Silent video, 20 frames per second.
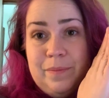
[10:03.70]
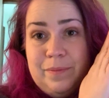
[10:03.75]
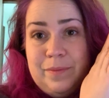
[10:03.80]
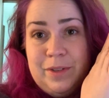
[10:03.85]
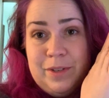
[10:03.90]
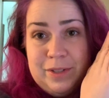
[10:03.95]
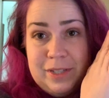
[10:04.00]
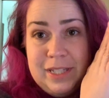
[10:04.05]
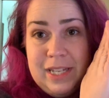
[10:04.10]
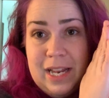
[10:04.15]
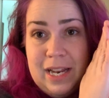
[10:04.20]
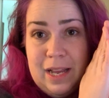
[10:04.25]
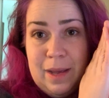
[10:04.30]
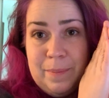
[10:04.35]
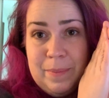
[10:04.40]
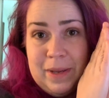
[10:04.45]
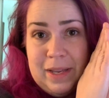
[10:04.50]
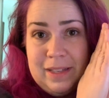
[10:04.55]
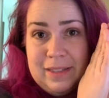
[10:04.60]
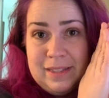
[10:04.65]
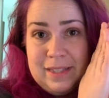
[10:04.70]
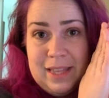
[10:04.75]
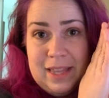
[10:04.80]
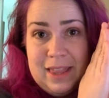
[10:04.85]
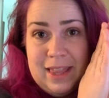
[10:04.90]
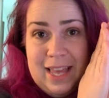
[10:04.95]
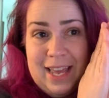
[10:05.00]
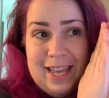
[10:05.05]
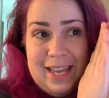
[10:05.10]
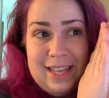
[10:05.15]
you're standing up against the
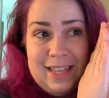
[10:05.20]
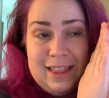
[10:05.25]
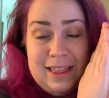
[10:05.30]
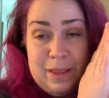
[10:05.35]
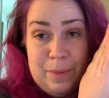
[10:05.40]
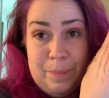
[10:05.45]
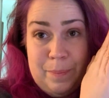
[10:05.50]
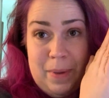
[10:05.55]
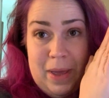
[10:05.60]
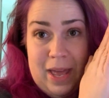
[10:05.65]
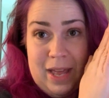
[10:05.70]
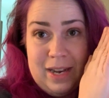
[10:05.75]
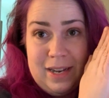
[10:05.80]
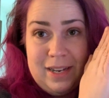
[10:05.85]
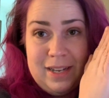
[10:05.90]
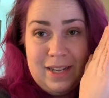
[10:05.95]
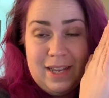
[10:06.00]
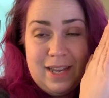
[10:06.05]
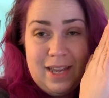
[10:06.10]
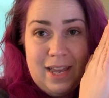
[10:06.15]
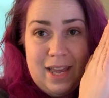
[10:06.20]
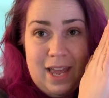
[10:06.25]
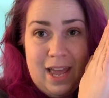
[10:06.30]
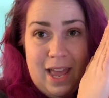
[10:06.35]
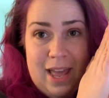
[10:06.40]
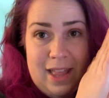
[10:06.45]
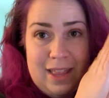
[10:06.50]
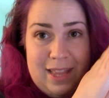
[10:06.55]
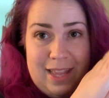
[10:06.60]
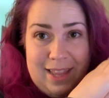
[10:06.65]
bed,
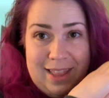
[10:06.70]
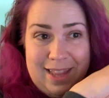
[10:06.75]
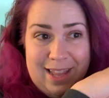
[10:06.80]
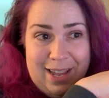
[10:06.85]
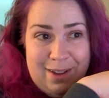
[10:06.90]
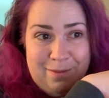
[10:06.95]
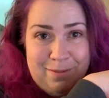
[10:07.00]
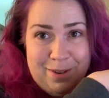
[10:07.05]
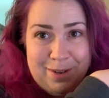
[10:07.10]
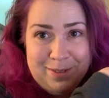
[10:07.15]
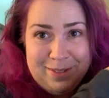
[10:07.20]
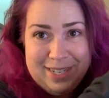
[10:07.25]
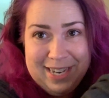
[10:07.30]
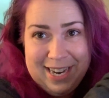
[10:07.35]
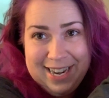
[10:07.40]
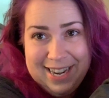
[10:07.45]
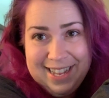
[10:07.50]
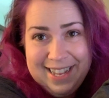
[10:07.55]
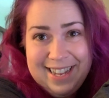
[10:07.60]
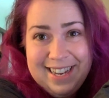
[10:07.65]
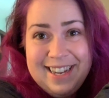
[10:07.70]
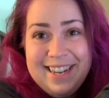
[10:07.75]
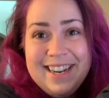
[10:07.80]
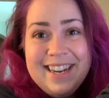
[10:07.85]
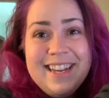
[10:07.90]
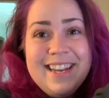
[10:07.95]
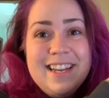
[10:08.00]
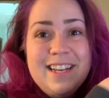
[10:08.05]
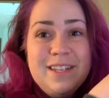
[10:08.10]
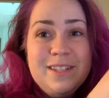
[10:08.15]
and then they rotate it.
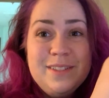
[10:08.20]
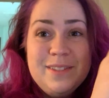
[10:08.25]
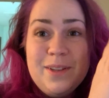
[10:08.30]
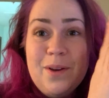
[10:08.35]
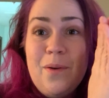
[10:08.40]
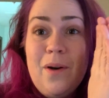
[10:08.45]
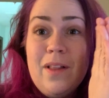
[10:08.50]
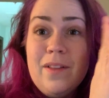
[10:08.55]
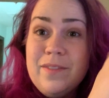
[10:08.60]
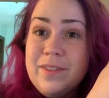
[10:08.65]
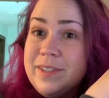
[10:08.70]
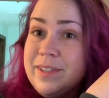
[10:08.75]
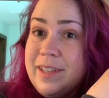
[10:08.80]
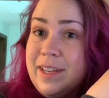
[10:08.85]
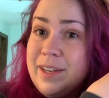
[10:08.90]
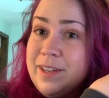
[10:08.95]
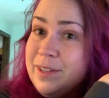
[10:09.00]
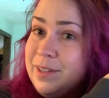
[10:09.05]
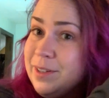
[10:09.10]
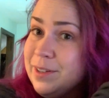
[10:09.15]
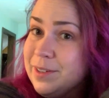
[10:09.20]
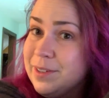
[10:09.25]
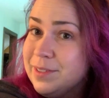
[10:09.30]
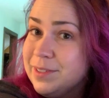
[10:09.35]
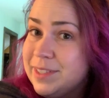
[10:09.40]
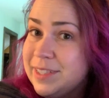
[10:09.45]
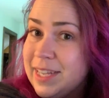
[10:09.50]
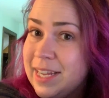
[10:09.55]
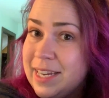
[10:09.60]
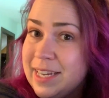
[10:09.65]
So all of a sudden you're
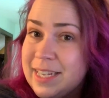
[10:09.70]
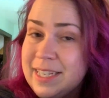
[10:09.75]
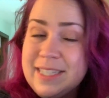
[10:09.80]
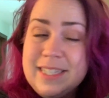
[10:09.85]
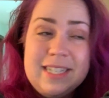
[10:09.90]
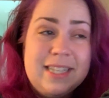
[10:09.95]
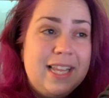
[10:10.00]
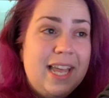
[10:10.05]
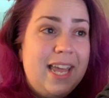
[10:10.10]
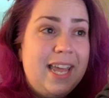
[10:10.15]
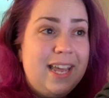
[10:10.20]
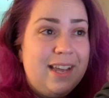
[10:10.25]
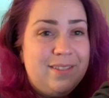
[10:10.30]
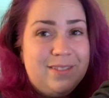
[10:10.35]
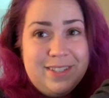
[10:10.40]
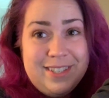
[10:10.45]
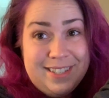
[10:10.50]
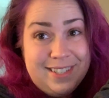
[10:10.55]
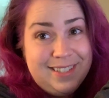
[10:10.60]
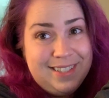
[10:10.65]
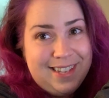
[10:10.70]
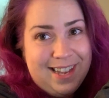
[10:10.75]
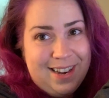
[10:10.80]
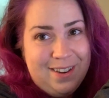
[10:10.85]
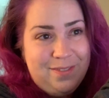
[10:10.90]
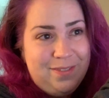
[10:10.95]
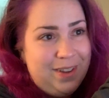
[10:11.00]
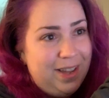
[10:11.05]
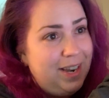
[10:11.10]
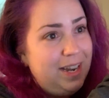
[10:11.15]
standing to laying, which is kind of
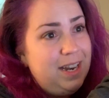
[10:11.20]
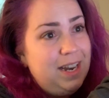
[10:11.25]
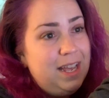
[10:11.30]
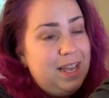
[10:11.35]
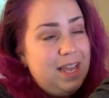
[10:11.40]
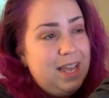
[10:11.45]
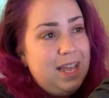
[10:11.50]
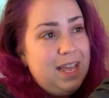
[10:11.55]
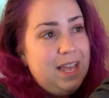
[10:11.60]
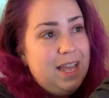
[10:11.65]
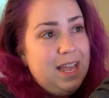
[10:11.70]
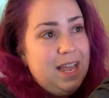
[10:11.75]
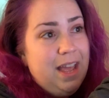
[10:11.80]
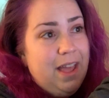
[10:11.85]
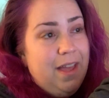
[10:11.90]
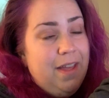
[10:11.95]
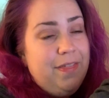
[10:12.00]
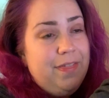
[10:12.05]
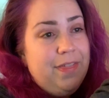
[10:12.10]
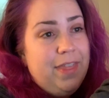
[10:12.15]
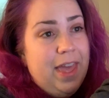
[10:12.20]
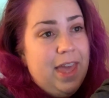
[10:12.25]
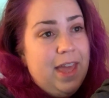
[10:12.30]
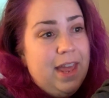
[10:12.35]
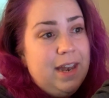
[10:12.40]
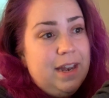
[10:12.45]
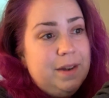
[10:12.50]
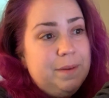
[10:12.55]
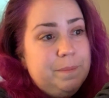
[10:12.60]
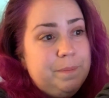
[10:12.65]
fun. And
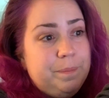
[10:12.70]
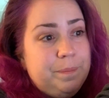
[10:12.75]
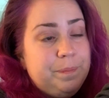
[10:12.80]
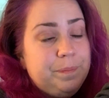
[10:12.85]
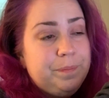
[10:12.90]
then